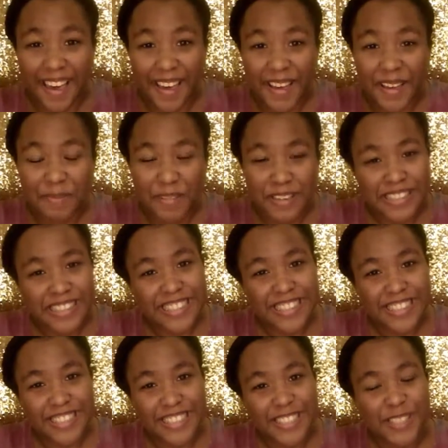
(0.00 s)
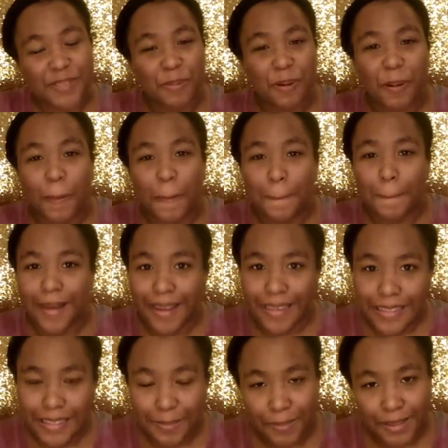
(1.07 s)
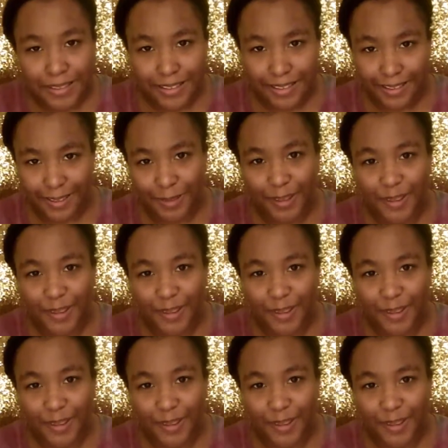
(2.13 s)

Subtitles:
Ladies and gents, welcome back to my channel.